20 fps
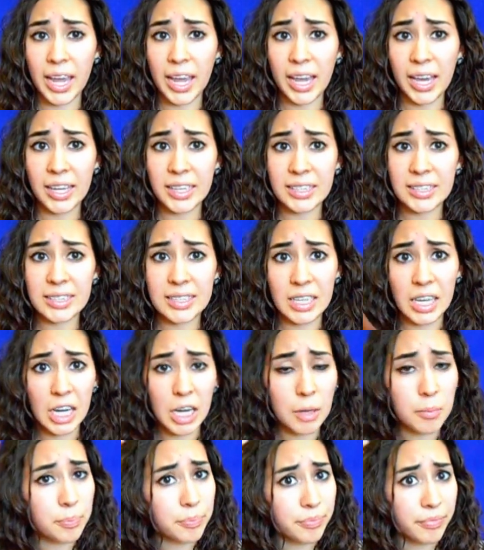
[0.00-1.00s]
And
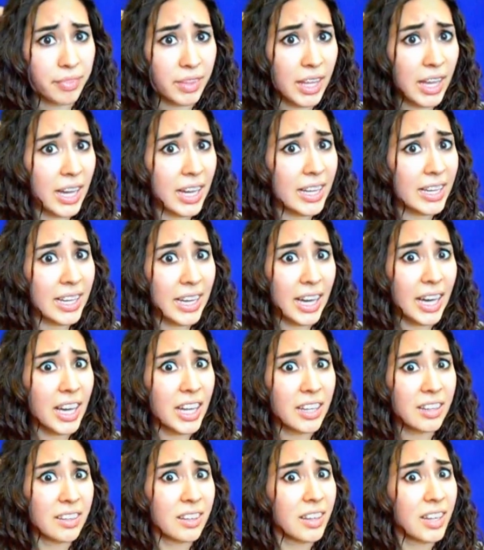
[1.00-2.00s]

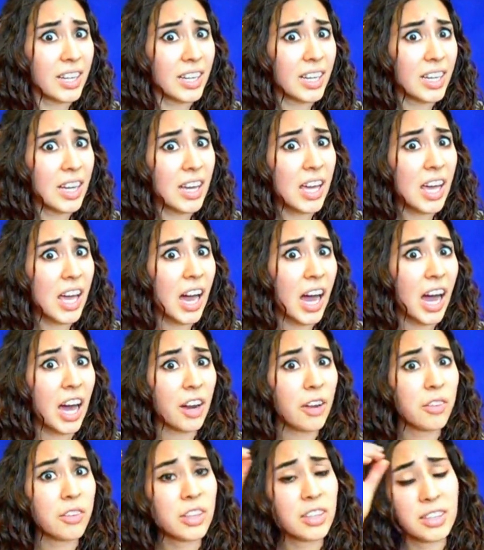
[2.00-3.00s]
again, I
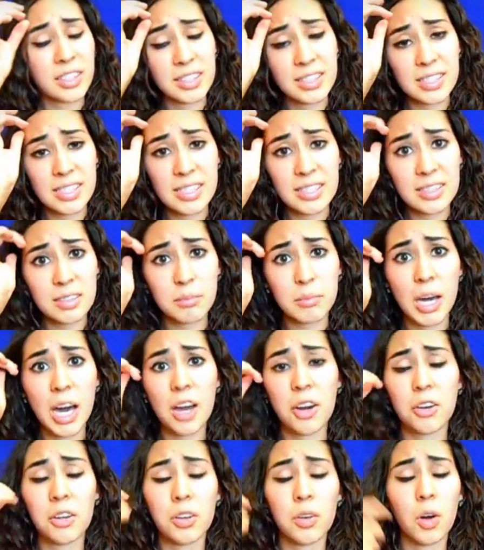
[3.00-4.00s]
don't think the season
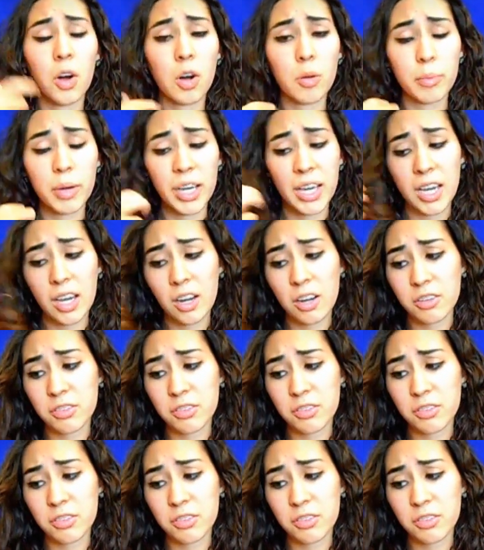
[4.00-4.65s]
mattered at all. My hair